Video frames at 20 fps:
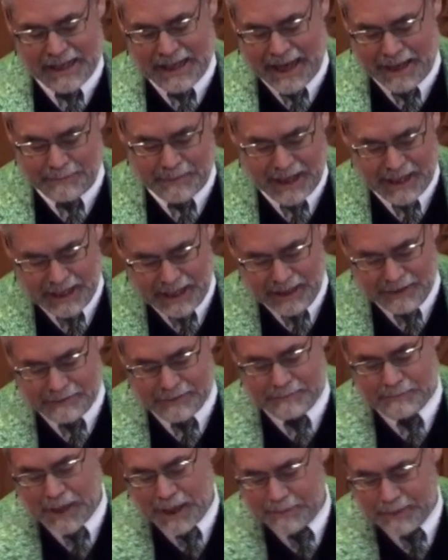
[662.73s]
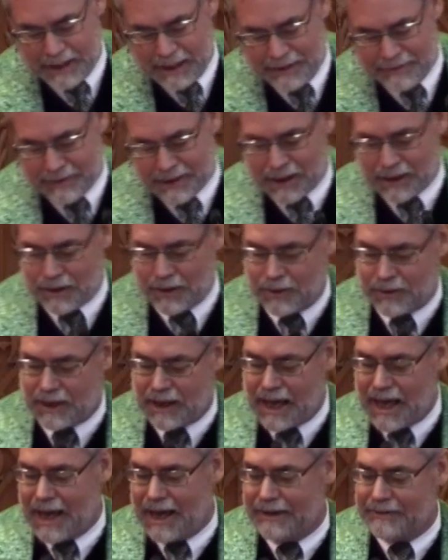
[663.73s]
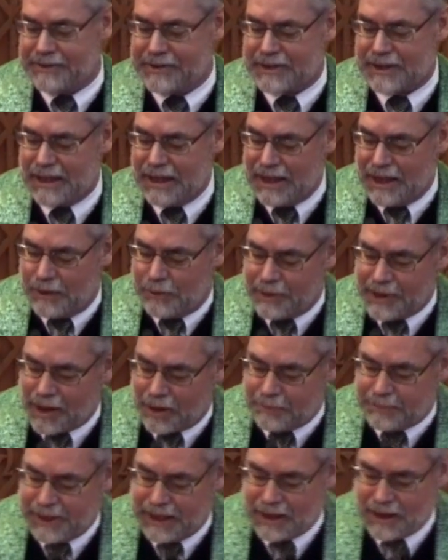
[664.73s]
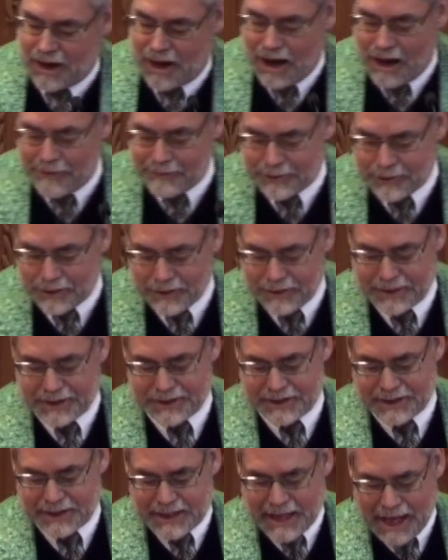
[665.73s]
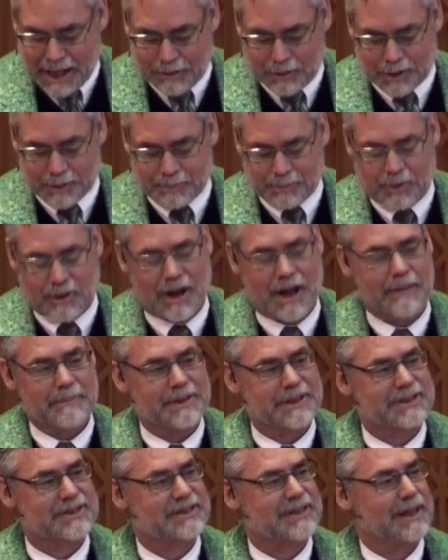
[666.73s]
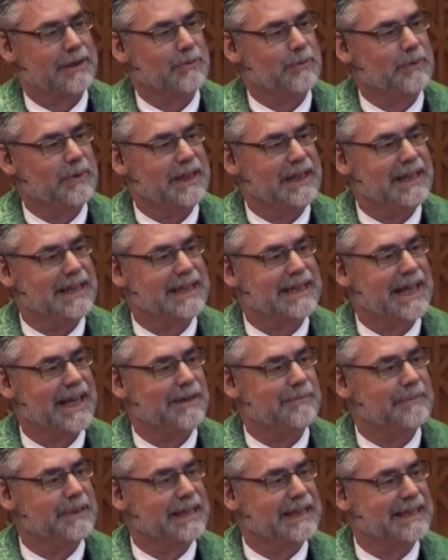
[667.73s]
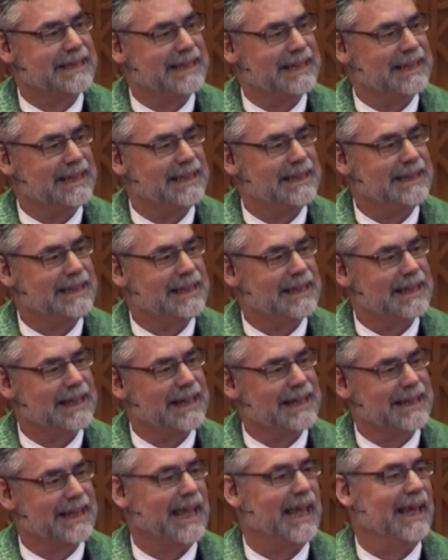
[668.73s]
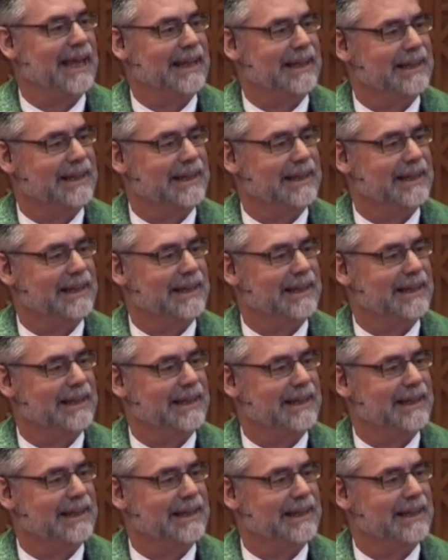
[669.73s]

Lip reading: and maybe even our own lives, we are being offered the sacred promise that we can begin again.